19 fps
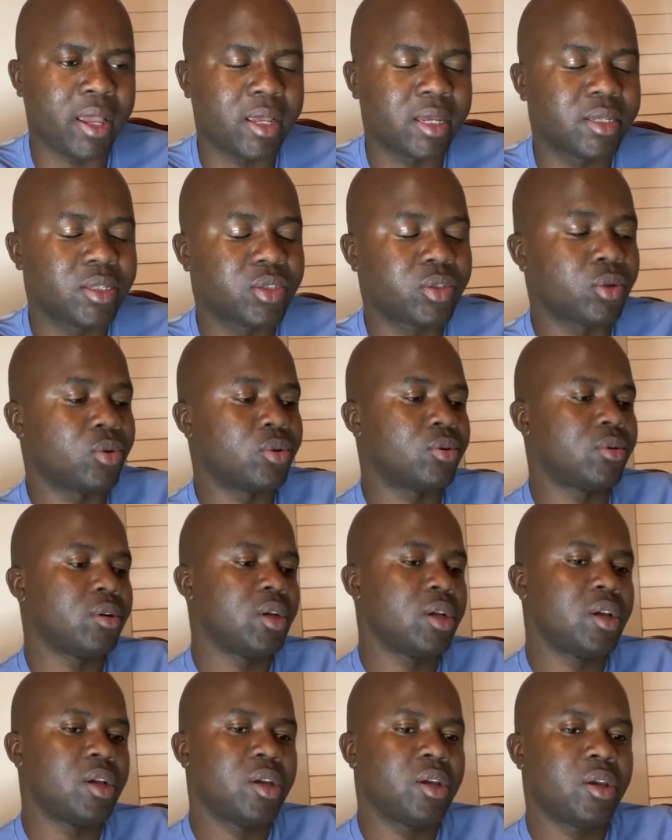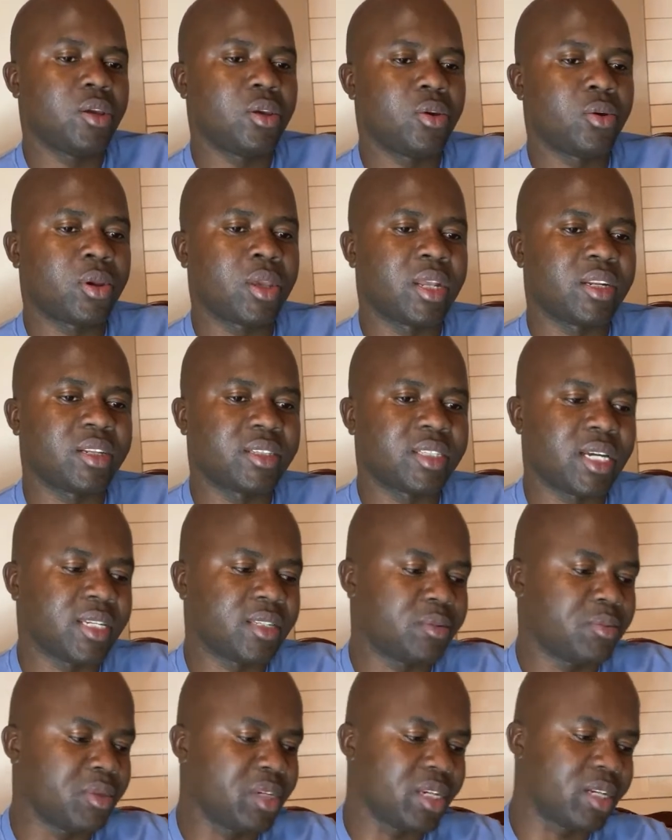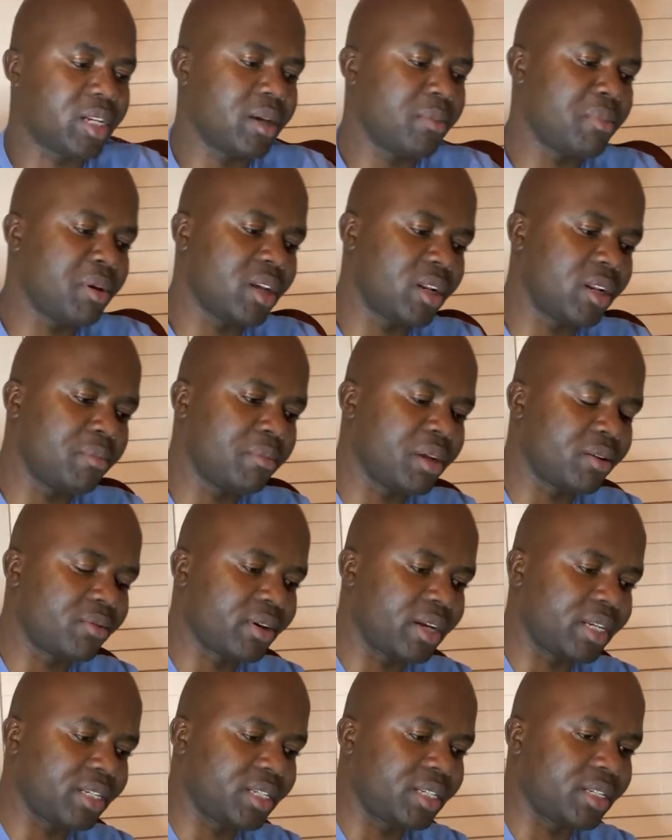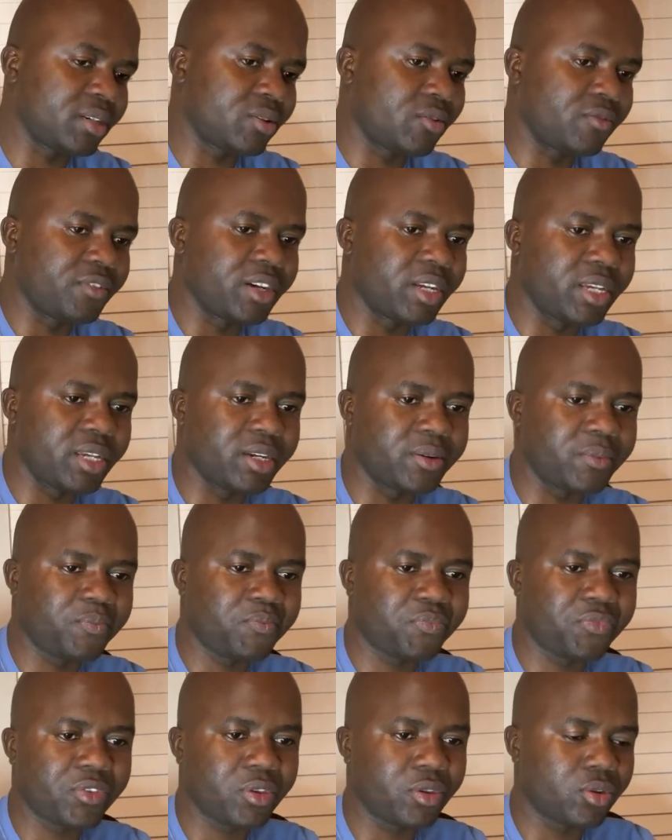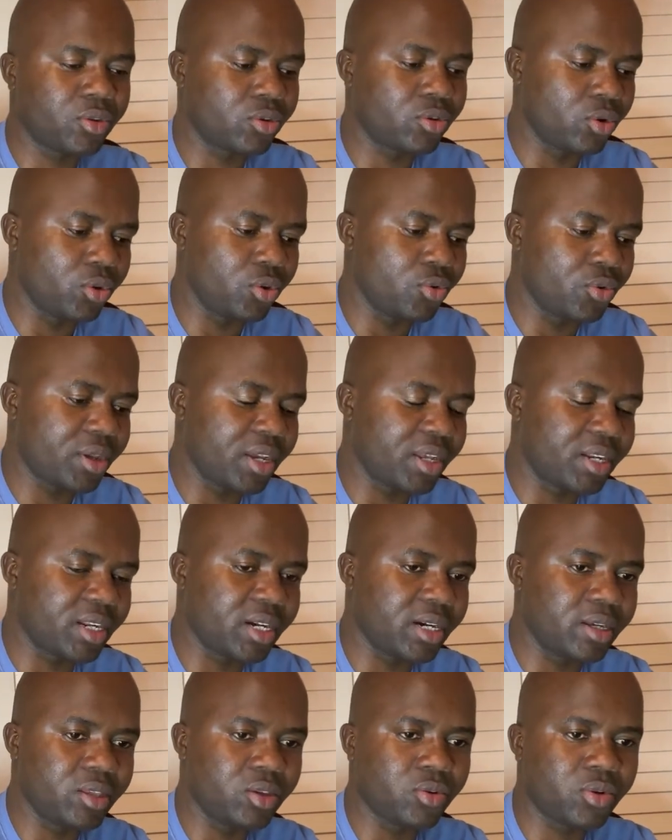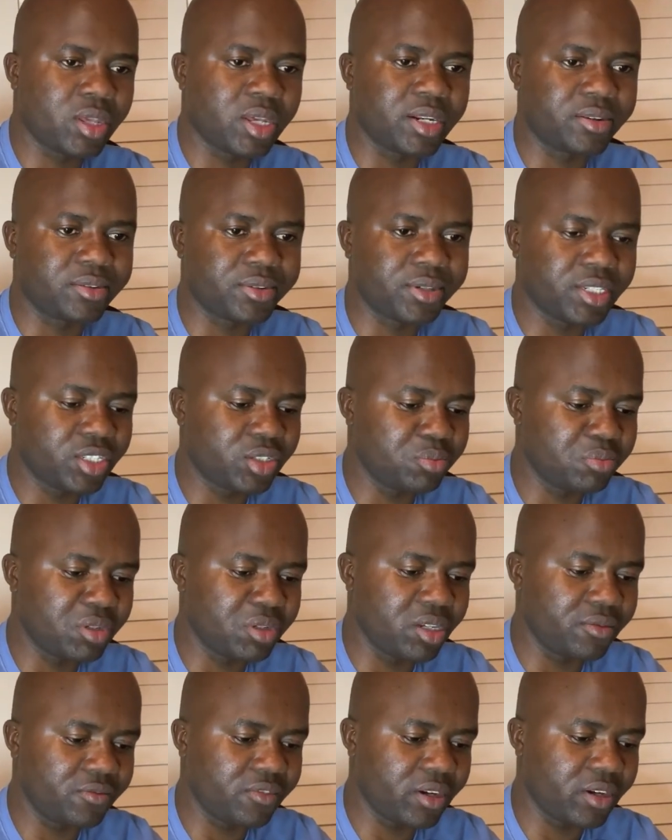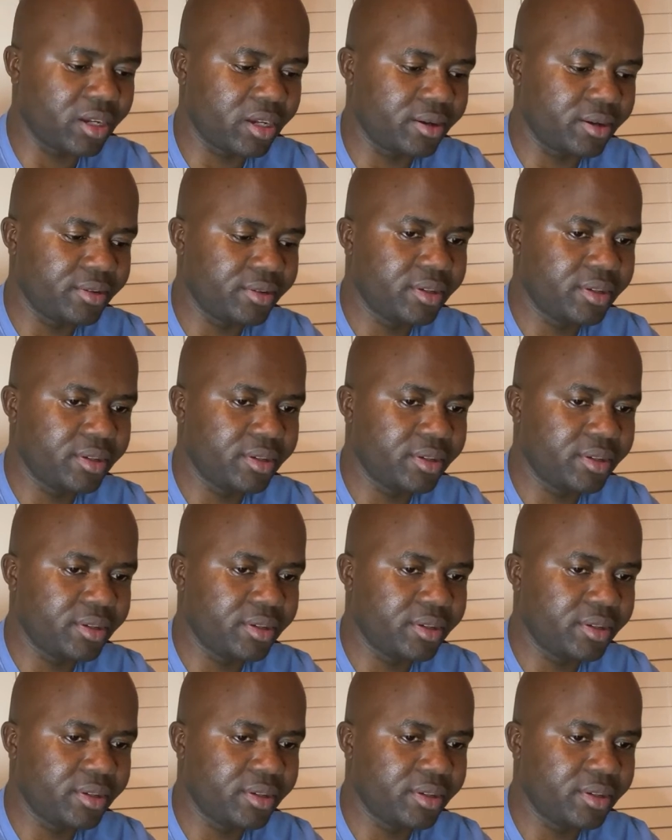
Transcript: So you can search me. Let me write it over here, so you can reach me via.